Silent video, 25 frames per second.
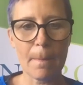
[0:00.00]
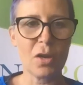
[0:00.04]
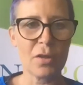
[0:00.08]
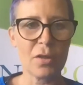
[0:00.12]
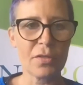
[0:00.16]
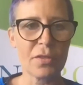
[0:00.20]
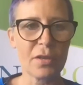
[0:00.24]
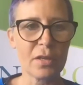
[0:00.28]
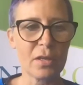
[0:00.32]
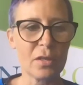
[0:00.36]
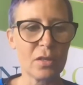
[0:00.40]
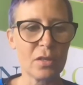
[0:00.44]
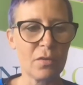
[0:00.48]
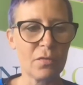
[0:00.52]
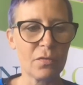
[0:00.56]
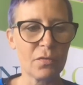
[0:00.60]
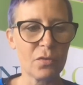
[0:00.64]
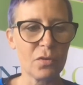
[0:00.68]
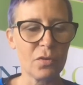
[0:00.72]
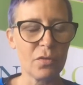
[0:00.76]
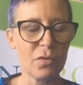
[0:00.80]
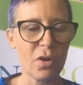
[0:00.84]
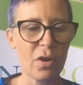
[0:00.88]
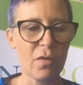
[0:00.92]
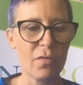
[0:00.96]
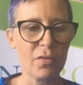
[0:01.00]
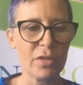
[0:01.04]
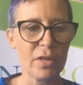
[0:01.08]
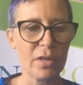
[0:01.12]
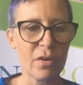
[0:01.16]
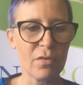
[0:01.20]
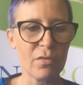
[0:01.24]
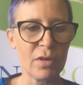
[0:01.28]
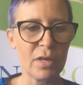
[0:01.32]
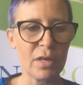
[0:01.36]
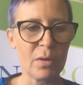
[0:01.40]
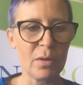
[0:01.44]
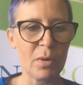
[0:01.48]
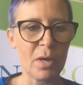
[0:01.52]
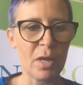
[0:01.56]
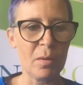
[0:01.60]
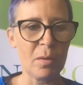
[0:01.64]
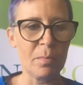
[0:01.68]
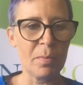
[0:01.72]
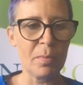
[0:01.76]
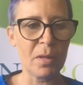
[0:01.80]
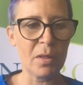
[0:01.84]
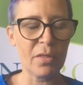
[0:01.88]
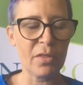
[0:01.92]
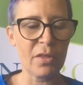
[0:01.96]
I think we've covered that really well,
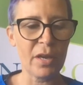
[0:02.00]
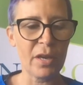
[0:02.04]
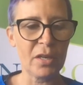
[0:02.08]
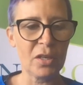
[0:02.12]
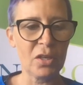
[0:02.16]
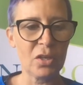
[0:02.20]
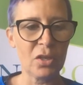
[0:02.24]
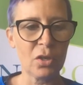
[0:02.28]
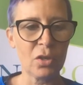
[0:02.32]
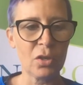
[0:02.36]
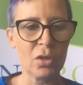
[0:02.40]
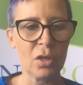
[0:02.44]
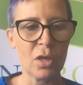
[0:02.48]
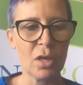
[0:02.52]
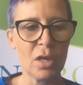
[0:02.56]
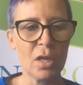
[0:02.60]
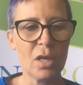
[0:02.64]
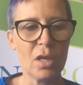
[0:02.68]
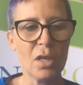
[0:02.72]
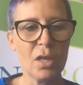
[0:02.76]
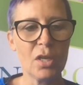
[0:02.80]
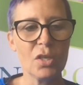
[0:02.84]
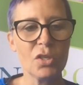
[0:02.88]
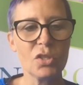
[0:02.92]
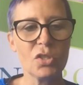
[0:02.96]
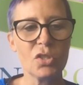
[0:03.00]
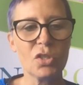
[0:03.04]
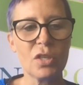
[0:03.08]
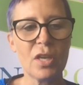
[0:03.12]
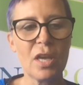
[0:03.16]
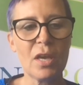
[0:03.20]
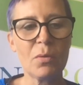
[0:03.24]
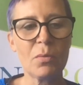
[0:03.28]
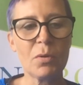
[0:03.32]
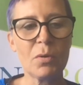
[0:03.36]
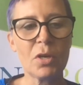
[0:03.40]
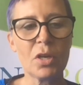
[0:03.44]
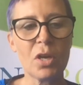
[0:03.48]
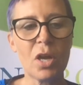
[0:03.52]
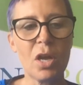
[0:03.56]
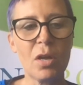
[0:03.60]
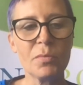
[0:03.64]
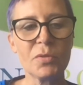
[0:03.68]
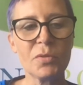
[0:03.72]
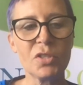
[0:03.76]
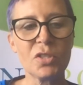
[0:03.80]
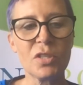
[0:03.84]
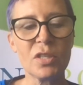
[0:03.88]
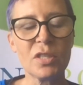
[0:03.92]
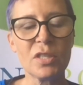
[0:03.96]
Bill. Thank you. So then when it
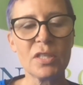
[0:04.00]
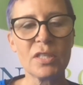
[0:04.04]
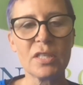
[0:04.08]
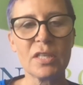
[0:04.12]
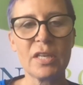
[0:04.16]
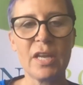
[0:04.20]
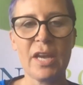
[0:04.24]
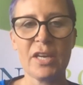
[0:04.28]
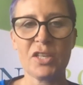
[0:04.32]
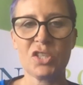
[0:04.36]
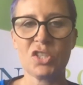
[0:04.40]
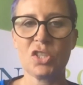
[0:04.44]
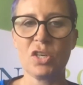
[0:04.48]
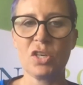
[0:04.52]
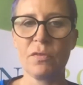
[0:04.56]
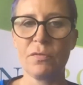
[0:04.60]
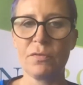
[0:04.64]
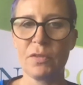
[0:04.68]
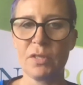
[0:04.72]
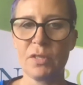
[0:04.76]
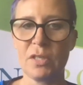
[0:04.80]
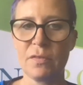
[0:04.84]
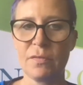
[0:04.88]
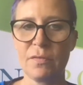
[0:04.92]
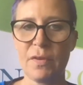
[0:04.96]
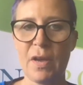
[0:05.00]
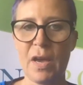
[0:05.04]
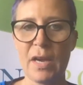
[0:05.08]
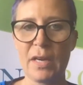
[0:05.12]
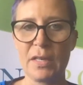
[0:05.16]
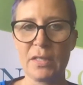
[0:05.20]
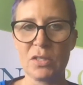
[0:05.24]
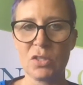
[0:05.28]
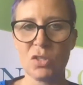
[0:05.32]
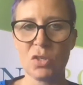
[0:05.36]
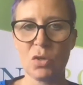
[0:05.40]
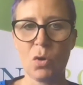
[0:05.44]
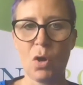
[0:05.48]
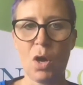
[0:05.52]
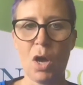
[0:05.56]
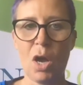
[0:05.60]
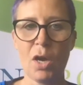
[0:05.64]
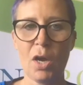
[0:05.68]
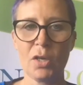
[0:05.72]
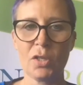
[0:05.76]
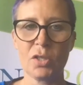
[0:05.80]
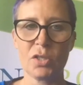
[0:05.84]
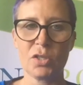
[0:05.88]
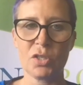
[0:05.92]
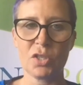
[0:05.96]
comes to the selection of the device, so
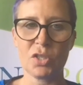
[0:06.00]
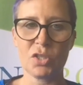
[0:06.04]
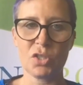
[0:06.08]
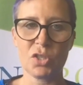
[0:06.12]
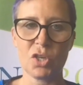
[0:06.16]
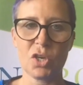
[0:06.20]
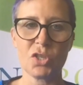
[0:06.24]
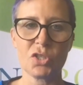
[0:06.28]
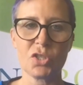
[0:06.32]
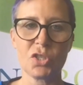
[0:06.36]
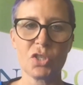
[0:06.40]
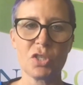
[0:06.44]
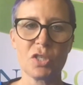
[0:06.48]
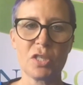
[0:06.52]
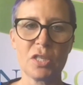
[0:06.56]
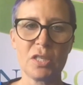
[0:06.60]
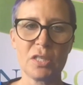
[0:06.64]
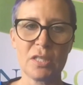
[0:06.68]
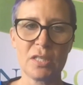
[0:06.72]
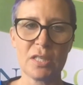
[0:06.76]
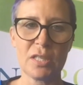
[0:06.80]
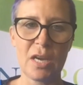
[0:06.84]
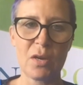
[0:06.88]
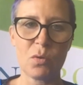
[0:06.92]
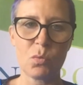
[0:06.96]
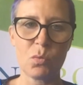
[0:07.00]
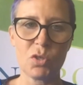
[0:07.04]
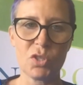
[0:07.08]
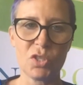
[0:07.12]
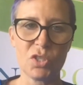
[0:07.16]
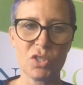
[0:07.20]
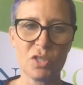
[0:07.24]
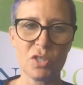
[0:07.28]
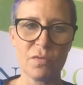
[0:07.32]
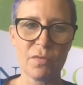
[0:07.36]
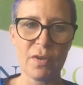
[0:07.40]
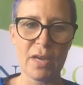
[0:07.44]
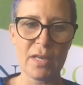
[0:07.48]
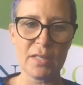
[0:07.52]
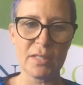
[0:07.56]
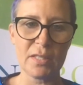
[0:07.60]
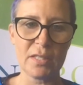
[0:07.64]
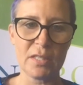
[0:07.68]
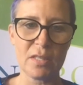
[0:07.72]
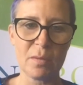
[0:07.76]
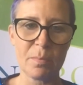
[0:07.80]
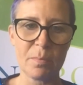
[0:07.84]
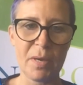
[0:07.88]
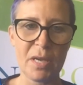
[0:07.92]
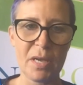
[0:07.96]
how does a surgeon decide which device
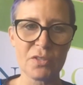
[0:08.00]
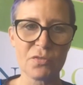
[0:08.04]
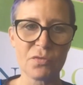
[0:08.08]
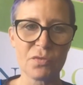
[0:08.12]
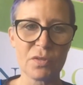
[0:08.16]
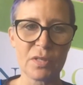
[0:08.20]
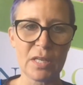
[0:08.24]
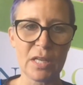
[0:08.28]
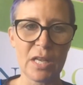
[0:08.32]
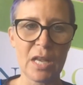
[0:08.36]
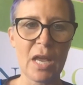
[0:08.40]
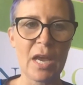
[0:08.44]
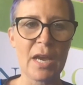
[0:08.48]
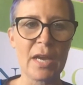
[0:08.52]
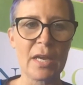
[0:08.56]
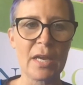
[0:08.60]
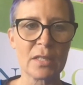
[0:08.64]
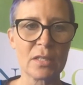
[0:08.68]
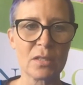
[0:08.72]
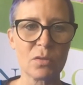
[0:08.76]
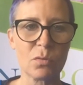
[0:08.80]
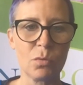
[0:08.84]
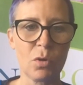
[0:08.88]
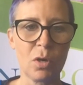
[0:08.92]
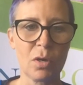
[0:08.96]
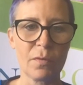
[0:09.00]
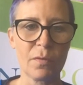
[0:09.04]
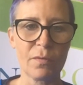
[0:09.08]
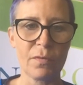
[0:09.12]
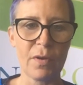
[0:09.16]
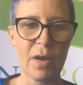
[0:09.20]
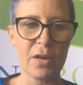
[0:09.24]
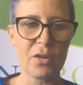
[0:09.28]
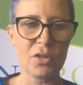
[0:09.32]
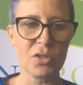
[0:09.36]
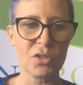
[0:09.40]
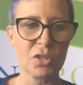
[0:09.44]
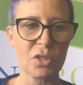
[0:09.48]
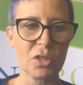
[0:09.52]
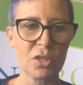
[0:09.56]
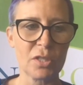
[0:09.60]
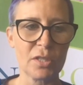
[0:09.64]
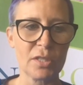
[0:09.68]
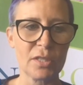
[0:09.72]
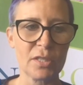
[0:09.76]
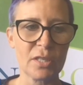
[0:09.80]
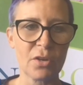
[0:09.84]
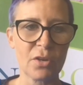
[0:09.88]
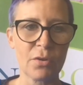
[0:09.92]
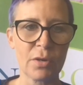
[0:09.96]
is the best for the client? What factors are you
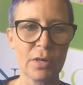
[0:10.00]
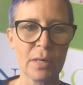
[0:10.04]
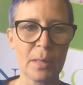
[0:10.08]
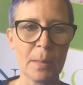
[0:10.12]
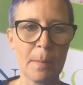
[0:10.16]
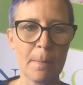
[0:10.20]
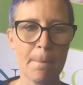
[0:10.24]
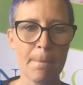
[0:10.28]
considering?